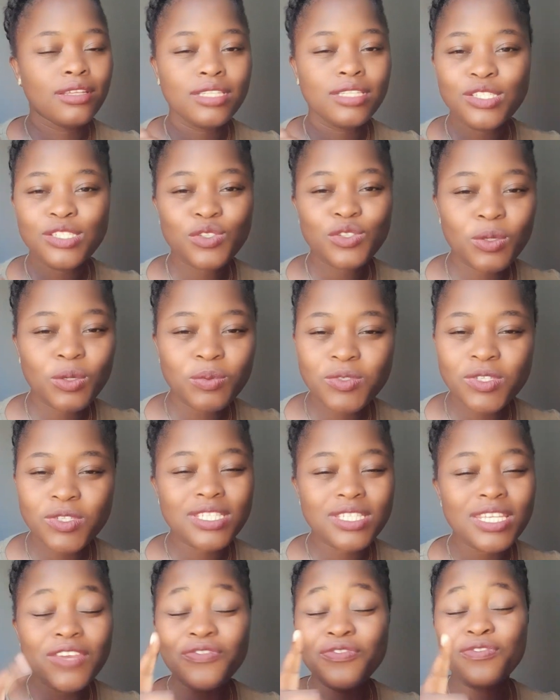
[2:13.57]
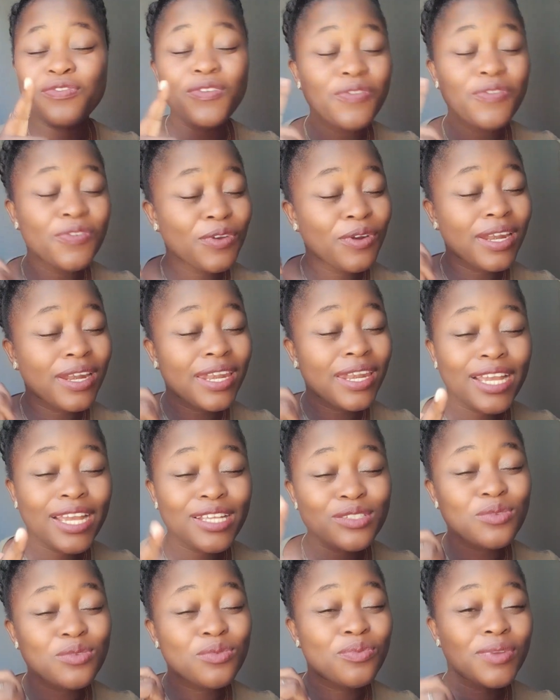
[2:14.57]
scriptures, if you don't
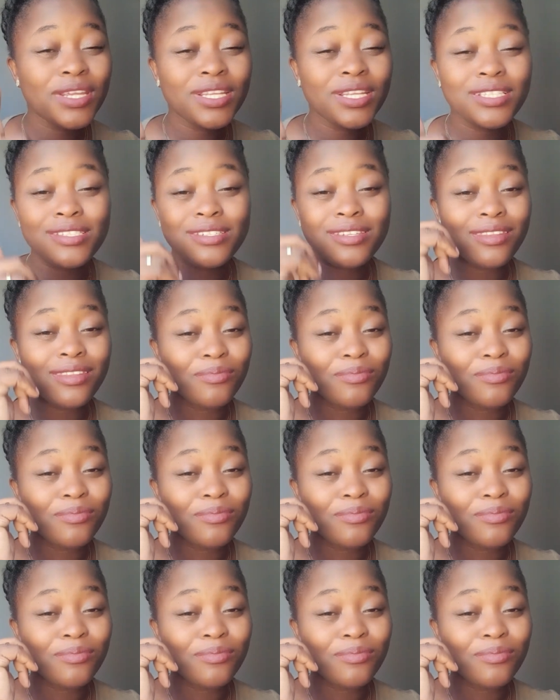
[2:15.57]
like to read